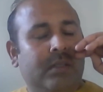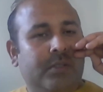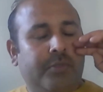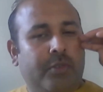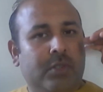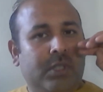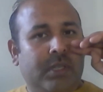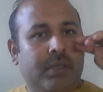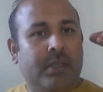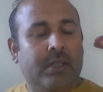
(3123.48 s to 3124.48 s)
it's
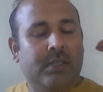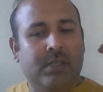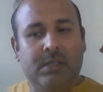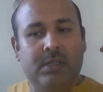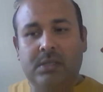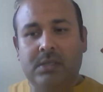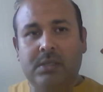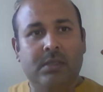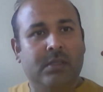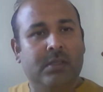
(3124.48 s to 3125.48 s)
frozen. Yes.
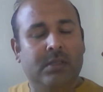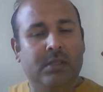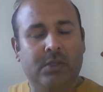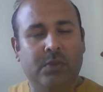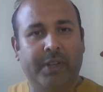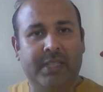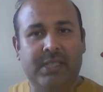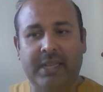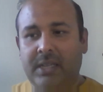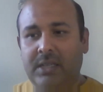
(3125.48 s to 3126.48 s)
Just wait a
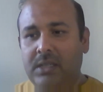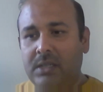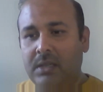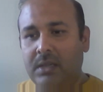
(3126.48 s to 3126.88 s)
second.